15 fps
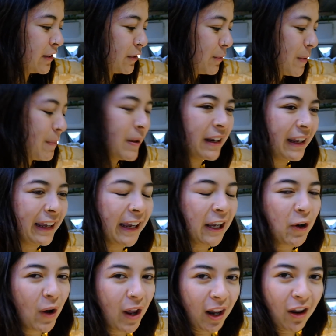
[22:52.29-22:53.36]
So we've been eating
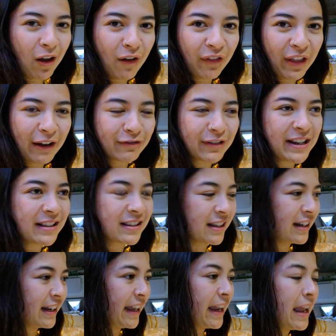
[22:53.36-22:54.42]
quite a lot of that
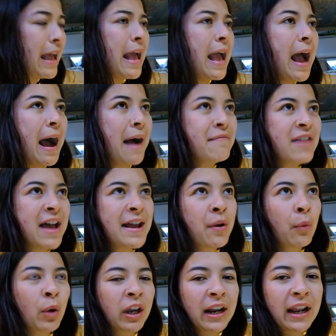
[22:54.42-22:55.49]
recently, and then
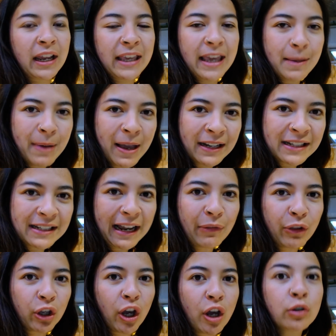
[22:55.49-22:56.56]
we're gonna keep heading down
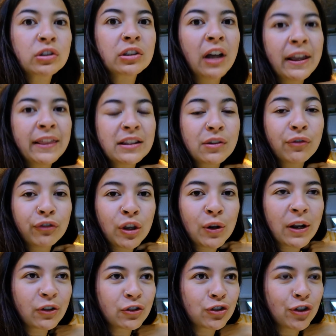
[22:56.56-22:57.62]
the coastline. There's a few
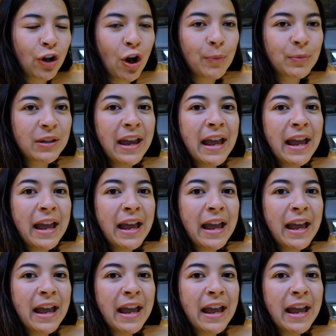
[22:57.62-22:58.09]
little stops,